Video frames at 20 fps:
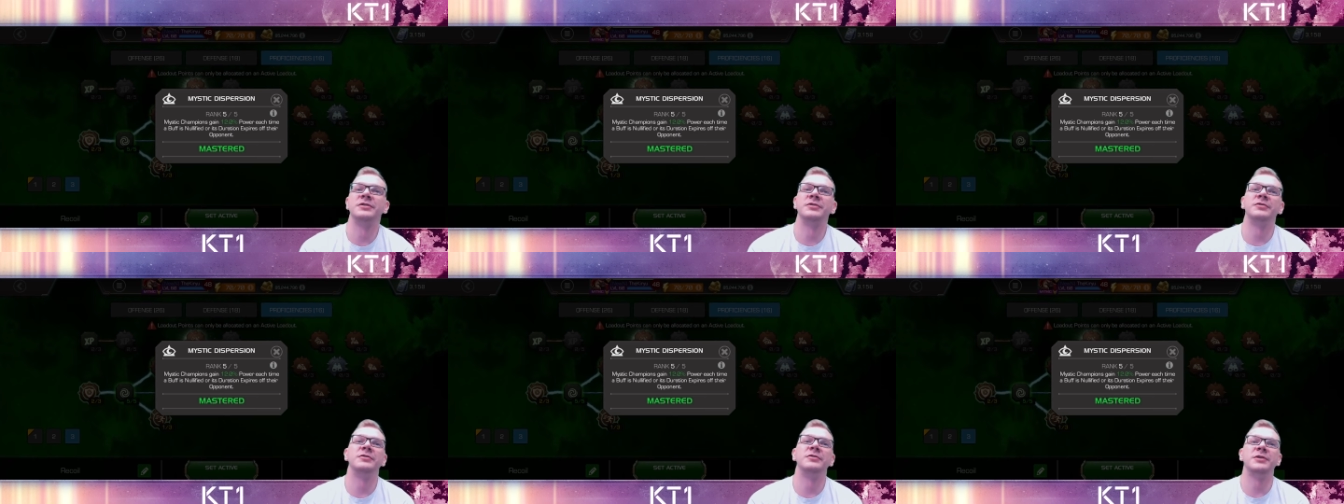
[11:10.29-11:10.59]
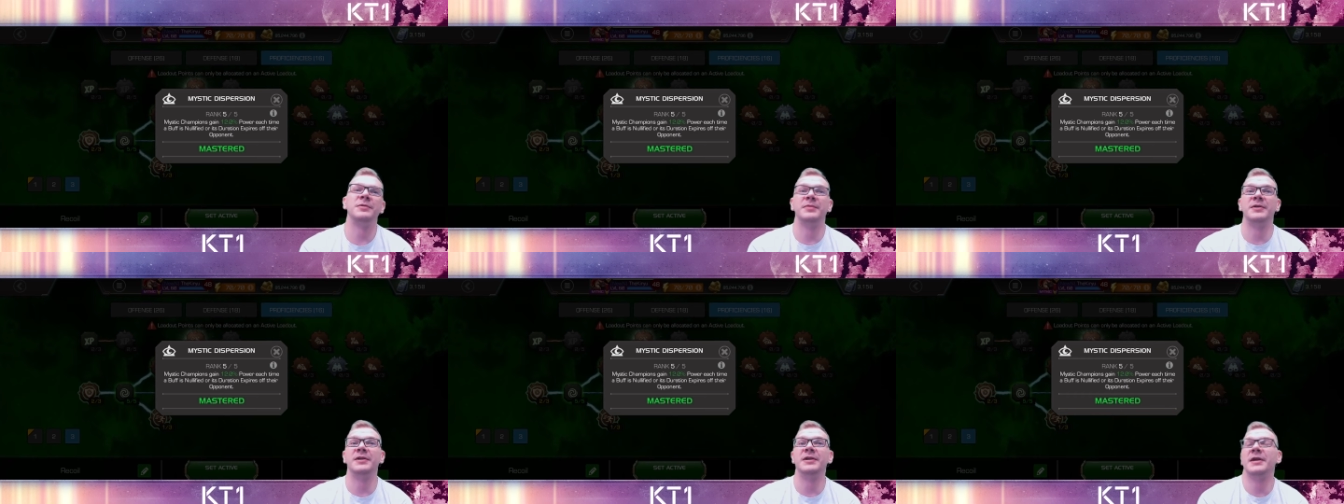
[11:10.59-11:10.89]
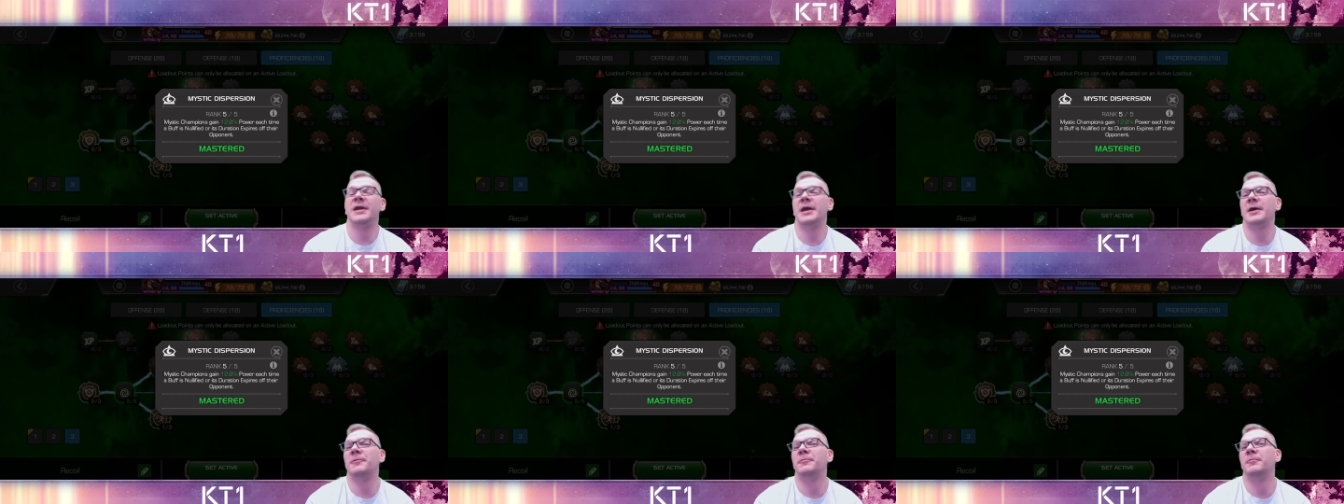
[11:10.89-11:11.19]
who typically
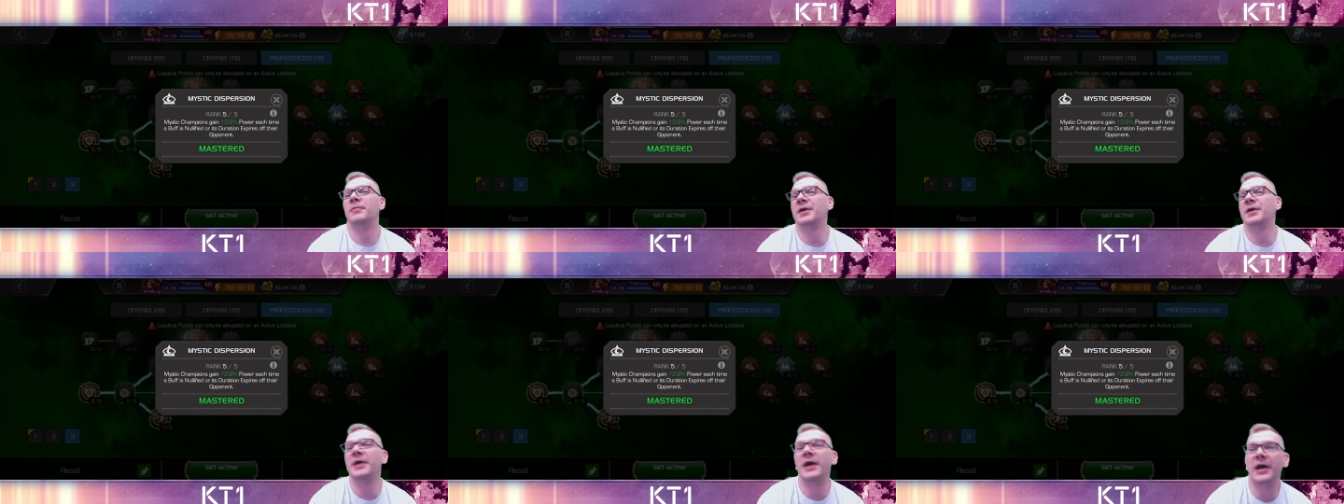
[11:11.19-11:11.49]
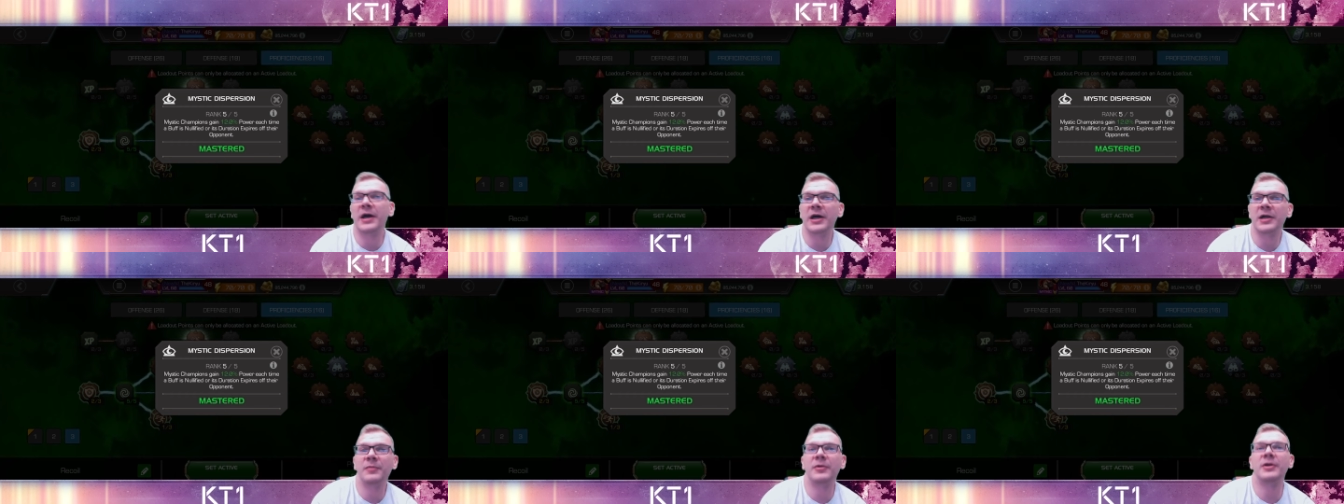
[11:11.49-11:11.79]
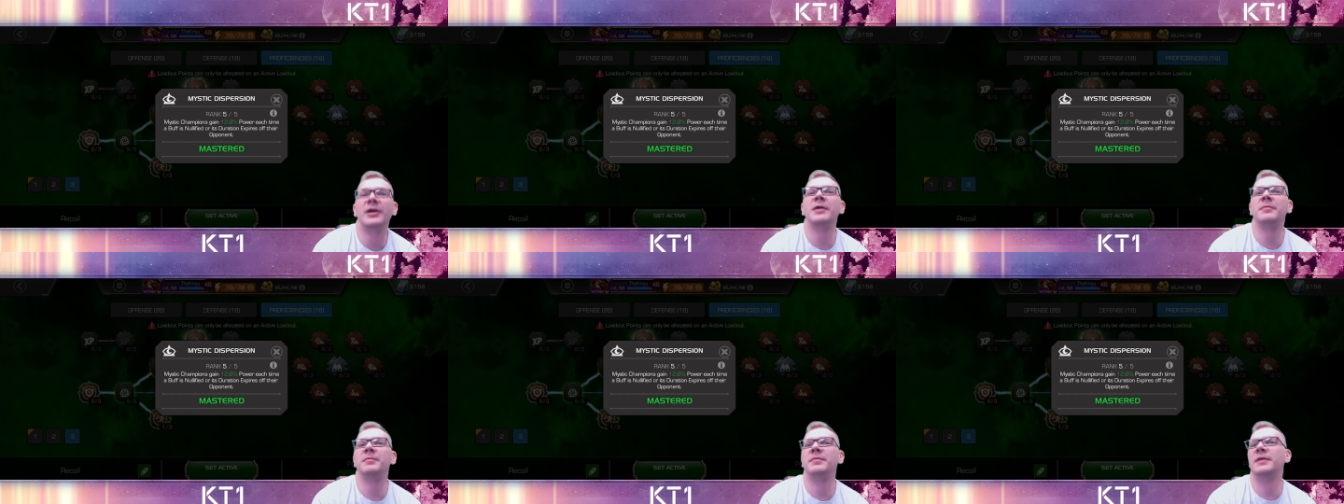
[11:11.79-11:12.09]
have one armor
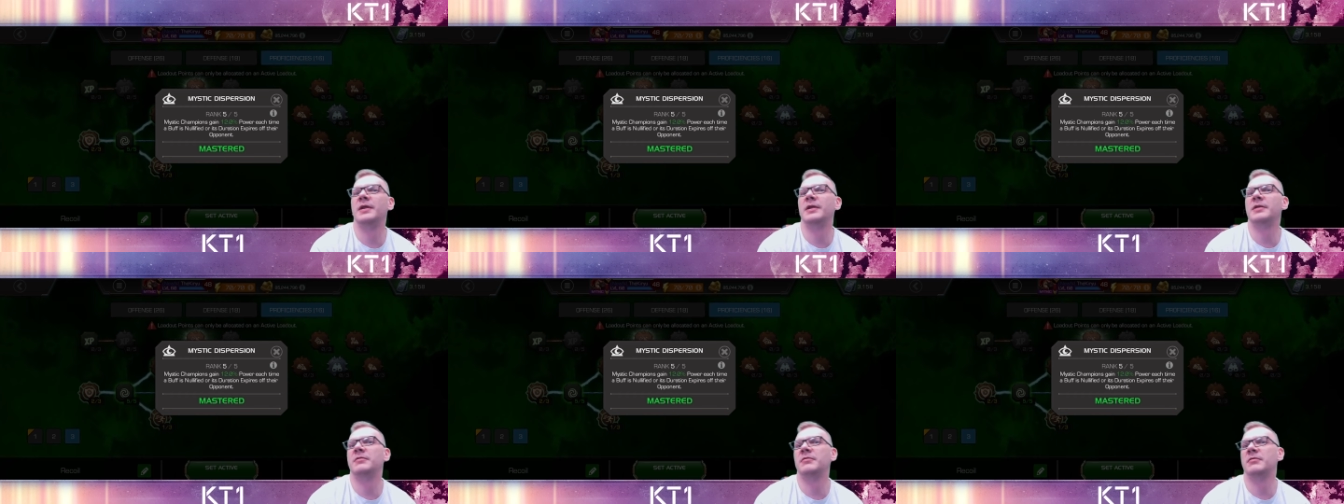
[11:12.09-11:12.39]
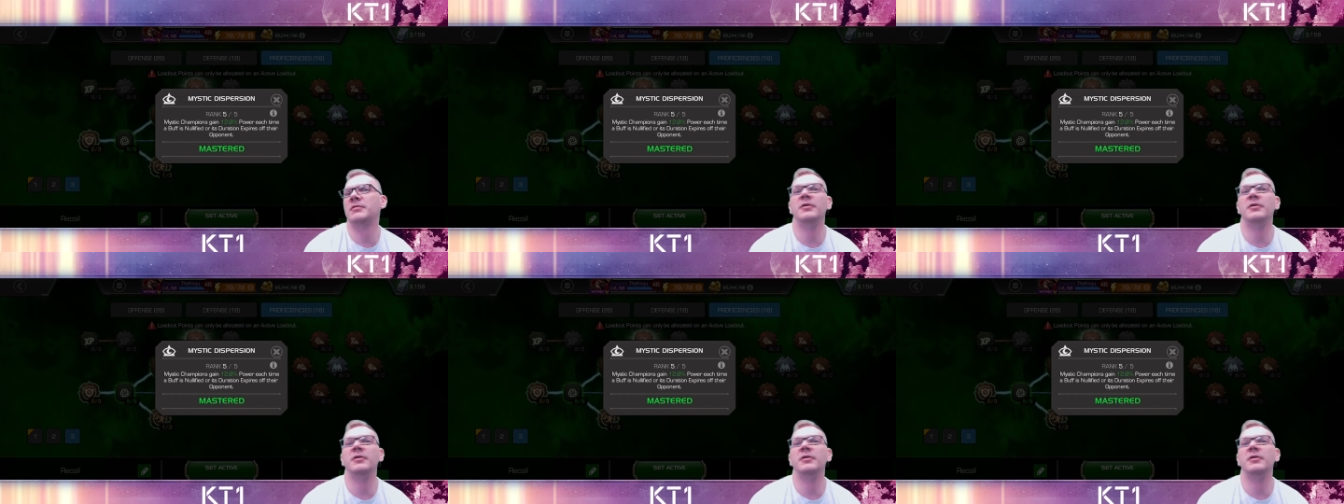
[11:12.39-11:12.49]
up that